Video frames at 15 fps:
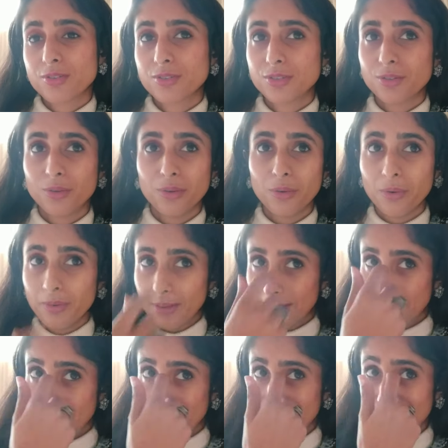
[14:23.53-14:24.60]
So,
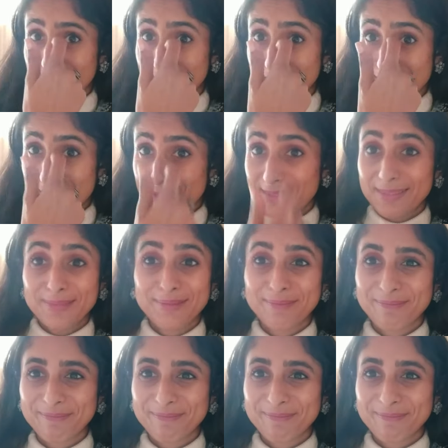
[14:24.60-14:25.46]
yeah.